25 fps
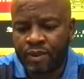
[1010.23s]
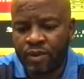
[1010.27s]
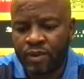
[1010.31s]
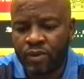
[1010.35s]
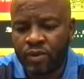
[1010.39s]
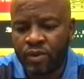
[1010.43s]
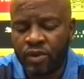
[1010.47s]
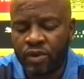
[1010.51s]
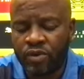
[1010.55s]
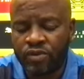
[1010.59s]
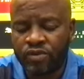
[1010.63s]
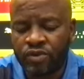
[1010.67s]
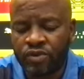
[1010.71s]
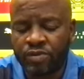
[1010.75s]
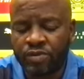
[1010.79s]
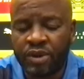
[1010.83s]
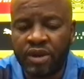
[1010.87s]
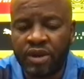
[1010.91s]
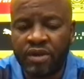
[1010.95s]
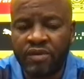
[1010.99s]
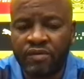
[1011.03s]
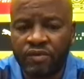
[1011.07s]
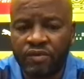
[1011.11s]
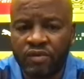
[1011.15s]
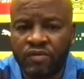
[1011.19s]
we also
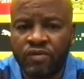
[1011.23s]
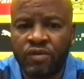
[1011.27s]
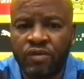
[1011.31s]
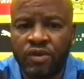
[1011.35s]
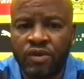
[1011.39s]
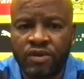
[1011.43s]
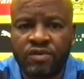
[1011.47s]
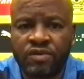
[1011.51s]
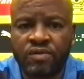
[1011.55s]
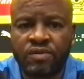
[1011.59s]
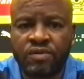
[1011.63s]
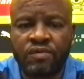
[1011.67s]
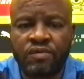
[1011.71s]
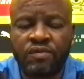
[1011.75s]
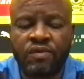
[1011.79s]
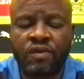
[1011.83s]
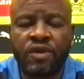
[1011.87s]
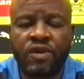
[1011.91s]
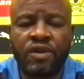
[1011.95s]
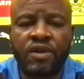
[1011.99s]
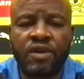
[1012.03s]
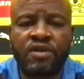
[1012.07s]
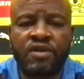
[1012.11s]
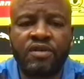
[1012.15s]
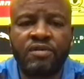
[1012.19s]
believe we've
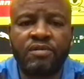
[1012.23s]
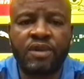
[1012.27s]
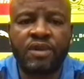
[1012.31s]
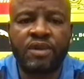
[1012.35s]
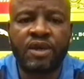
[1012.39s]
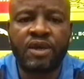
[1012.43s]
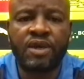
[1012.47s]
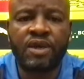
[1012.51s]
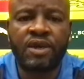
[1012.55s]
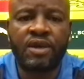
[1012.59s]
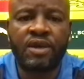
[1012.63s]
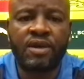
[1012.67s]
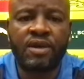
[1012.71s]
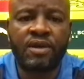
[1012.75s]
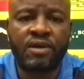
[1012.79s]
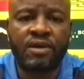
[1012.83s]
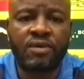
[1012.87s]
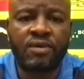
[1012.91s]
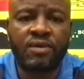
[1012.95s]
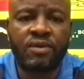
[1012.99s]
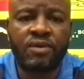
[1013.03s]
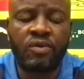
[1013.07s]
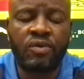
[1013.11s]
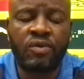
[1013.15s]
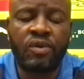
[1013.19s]
got the team that can
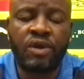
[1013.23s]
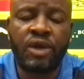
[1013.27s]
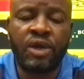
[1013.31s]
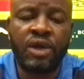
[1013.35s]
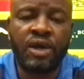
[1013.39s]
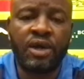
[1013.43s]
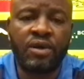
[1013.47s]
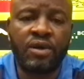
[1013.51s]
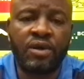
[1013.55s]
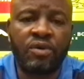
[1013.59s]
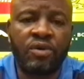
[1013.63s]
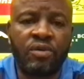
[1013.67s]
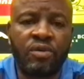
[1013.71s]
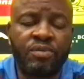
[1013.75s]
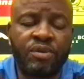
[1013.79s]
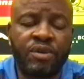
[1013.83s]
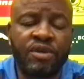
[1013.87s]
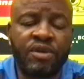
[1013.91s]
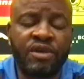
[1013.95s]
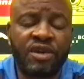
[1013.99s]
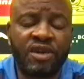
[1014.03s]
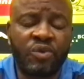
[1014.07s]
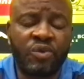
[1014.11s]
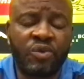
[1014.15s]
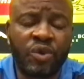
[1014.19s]
go there and
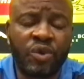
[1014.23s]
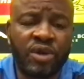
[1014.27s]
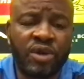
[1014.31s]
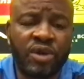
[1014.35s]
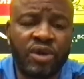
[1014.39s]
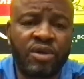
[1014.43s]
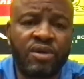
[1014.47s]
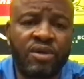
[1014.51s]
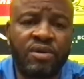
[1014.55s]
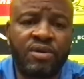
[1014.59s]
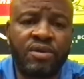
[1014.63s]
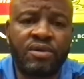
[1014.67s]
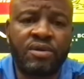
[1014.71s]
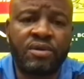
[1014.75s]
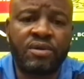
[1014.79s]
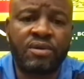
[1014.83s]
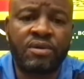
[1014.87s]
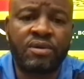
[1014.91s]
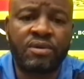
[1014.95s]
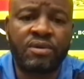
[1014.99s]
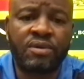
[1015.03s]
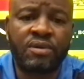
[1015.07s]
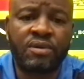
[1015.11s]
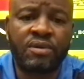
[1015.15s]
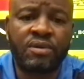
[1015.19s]
compete and win.
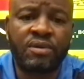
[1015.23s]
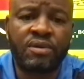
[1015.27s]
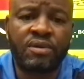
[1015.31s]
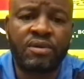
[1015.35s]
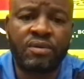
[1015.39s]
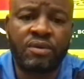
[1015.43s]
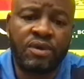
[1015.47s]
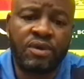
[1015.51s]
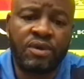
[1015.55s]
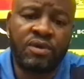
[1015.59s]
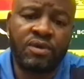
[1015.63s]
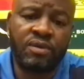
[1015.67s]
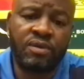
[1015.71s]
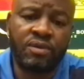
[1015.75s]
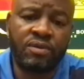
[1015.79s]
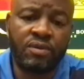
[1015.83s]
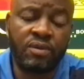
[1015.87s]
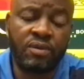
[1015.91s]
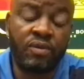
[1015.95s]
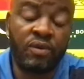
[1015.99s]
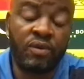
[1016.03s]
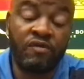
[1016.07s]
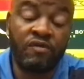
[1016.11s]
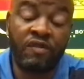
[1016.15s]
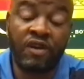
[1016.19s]
We
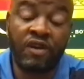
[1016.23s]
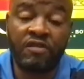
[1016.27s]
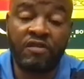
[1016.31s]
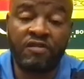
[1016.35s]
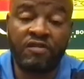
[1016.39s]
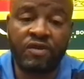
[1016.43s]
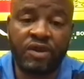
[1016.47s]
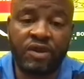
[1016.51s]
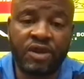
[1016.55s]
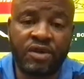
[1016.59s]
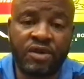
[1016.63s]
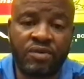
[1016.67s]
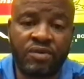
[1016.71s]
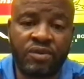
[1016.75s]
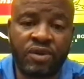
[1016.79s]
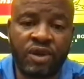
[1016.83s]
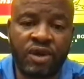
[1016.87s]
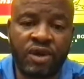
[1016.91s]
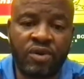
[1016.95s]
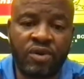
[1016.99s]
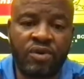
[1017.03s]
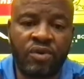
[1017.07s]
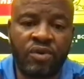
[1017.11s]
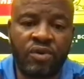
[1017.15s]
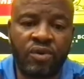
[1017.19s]
will fight for that. We
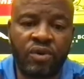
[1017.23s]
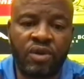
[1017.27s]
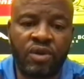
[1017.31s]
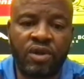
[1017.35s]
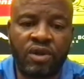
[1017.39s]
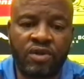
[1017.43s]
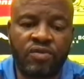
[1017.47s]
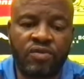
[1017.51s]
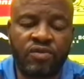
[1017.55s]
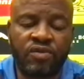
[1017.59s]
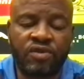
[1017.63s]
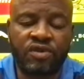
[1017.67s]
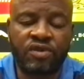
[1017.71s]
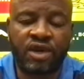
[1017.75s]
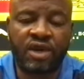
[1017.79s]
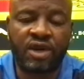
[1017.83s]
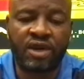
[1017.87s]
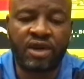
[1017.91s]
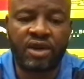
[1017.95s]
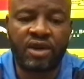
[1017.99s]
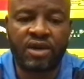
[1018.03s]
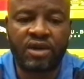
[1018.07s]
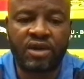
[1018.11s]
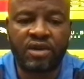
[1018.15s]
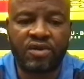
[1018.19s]
are not going there to try
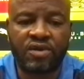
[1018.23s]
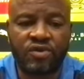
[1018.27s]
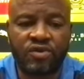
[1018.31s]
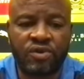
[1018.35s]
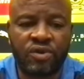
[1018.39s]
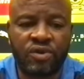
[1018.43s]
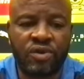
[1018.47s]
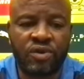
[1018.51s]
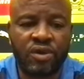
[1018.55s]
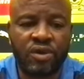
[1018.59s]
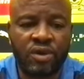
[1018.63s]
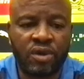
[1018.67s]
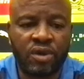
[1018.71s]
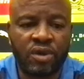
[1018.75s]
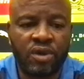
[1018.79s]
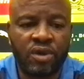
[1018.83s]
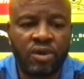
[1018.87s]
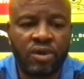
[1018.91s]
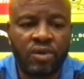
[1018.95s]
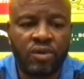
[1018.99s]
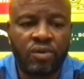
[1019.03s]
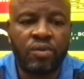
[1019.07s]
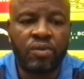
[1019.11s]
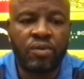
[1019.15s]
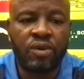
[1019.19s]
and get a draw.
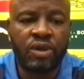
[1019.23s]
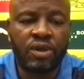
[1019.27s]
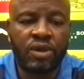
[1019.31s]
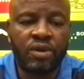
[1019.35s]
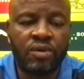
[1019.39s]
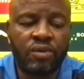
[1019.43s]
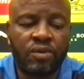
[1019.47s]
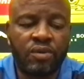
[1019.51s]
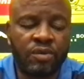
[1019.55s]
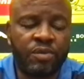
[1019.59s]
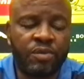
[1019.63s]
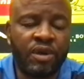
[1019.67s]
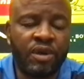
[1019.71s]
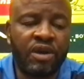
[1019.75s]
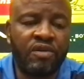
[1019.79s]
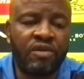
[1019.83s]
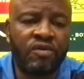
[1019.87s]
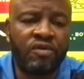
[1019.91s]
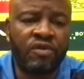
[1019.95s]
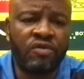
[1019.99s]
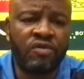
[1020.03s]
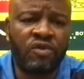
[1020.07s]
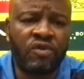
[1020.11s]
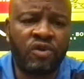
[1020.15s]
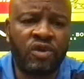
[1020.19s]
We
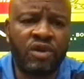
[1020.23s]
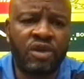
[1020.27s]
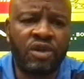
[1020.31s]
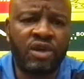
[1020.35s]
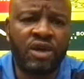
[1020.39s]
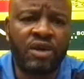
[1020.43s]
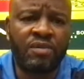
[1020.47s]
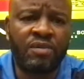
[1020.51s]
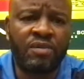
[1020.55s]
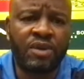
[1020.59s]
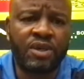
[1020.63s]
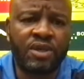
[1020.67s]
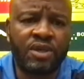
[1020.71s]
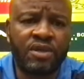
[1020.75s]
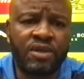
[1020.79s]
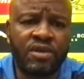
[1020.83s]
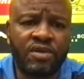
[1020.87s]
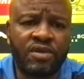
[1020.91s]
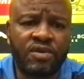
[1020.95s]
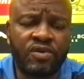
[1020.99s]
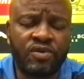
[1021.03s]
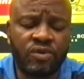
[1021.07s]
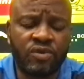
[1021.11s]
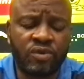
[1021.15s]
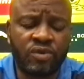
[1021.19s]
believe we've got the
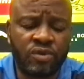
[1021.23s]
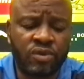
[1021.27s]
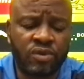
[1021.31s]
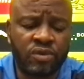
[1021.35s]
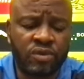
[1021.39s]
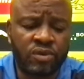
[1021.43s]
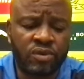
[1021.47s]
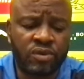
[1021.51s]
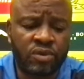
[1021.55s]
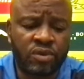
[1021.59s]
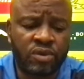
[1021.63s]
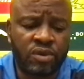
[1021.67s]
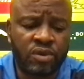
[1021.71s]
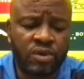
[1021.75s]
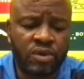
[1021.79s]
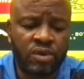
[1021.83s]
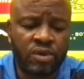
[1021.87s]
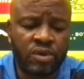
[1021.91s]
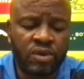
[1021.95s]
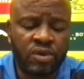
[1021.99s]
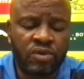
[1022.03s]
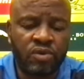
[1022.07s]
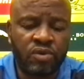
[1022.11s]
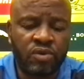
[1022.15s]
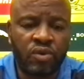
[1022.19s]
capacity
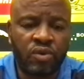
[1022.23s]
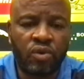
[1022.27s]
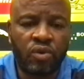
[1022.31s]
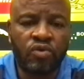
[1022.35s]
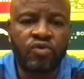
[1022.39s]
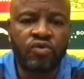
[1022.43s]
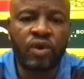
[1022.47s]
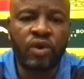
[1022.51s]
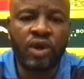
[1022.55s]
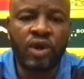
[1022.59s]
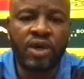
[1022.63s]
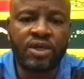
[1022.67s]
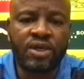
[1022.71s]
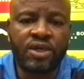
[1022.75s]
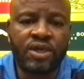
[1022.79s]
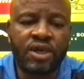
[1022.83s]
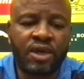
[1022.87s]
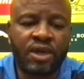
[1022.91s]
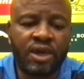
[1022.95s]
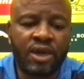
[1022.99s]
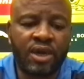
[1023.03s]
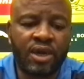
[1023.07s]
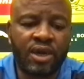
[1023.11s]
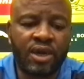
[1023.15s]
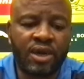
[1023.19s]
to go to
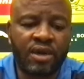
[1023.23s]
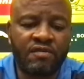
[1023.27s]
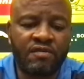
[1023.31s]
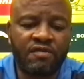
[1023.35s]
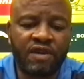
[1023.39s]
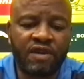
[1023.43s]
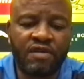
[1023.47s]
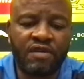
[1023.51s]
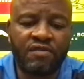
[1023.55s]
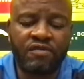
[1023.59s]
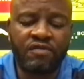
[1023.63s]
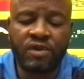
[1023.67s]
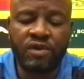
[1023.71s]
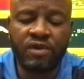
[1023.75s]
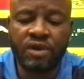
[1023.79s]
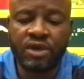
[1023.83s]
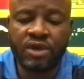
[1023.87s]
Algeria and fight for